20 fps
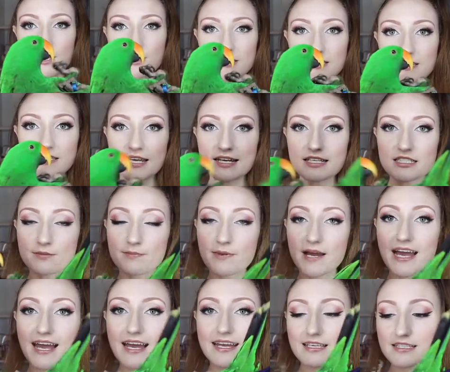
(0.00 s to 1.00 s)
This next
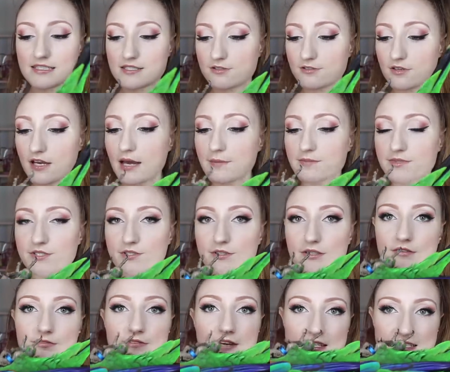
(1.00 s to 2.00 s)
bag is
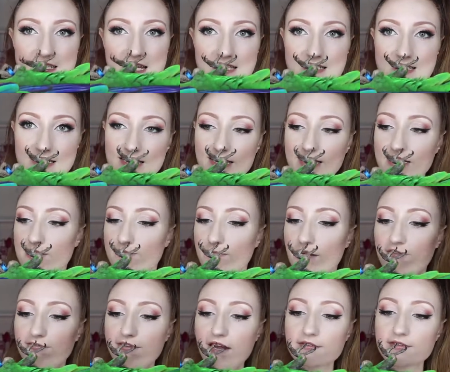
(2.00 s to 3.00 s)
absolutely fantastic. It's
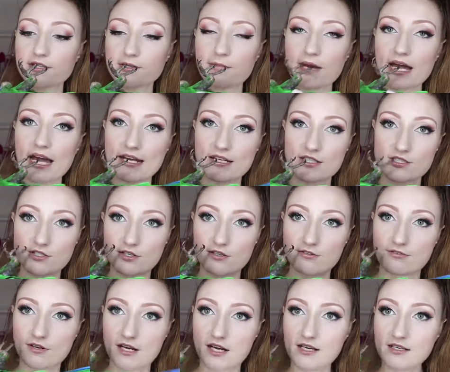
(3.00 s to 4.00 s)
my favorite bag so
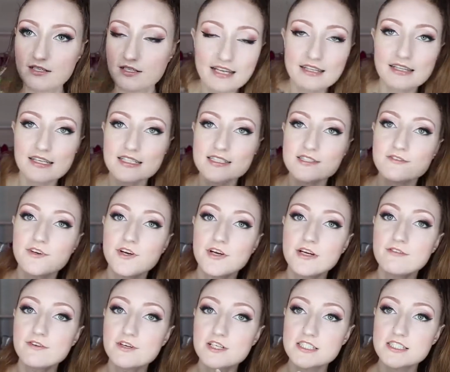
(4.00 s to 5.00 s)
far. I think it's
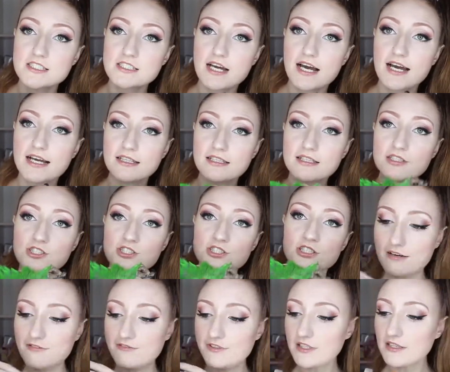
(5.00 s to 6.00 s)
very, very stylish.
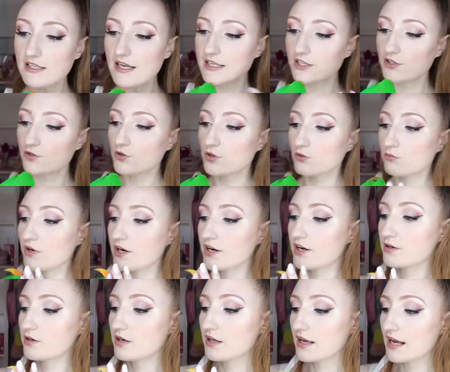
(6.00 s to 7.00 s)
I feel like you can wear
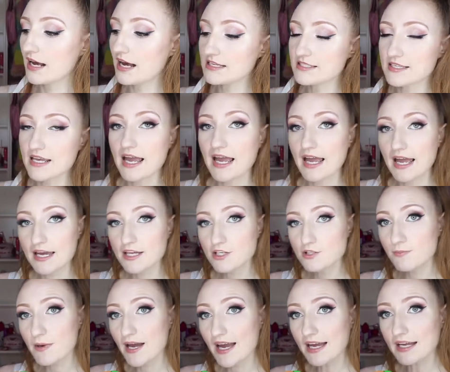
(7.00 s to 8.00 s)
it as a
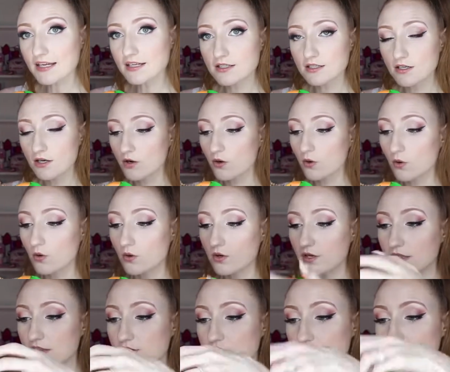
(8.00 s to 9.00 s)
handbag
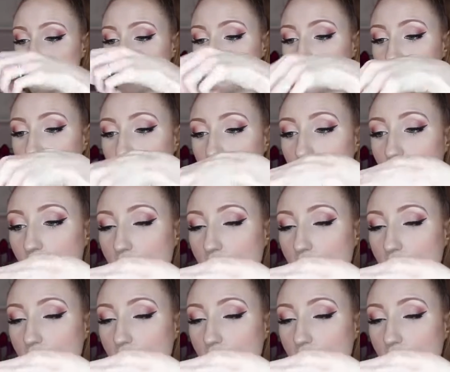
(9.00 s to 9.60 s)
just, you know,